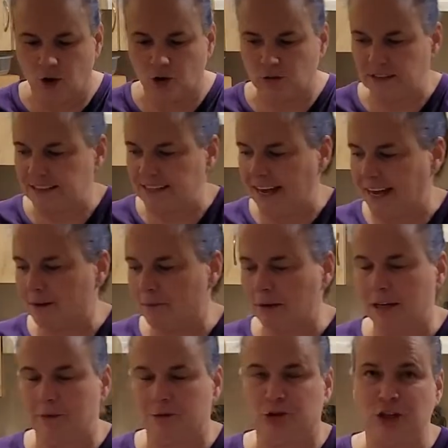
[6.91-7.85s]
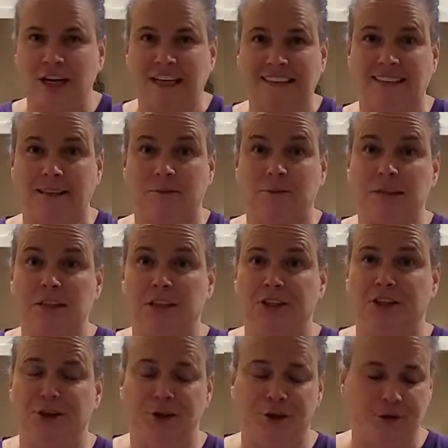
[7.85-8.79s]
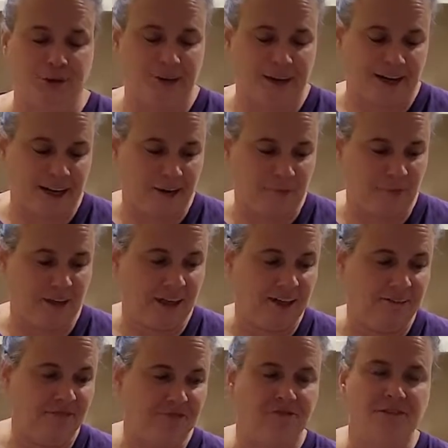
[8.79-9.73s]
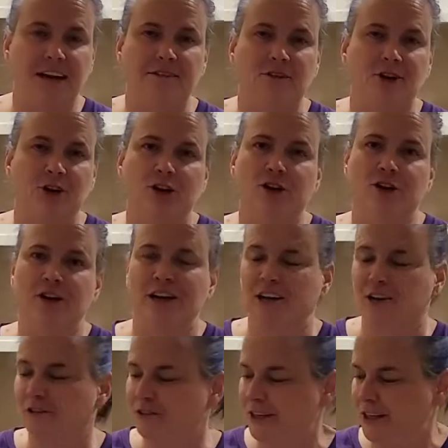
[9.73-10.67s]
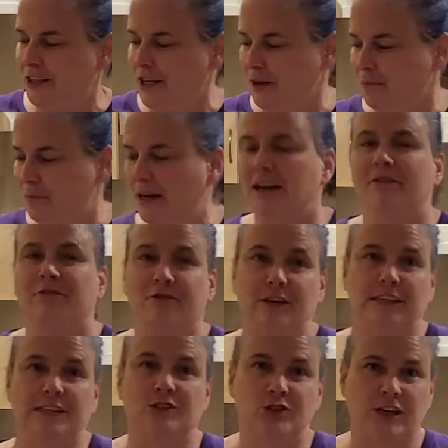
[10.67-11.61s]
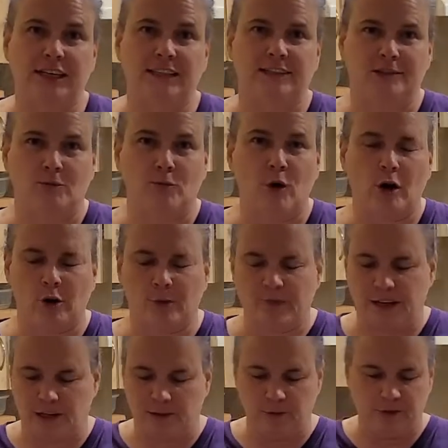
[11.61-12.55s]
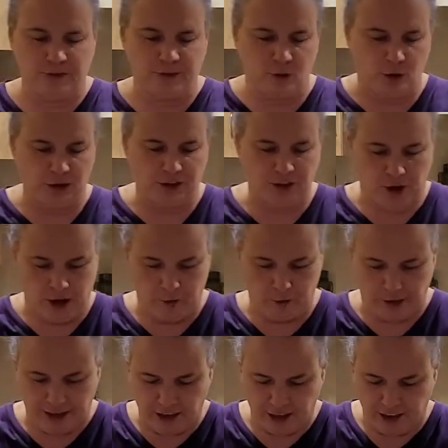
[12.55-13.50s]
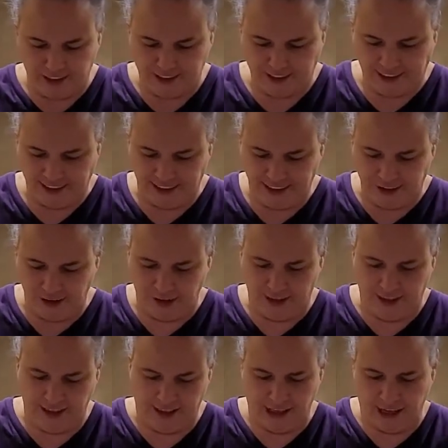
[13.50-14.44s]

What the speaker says: So today I'm going to try something new that I've never heard of, but I freeze-dried some watermelon before, so I reconstituted it.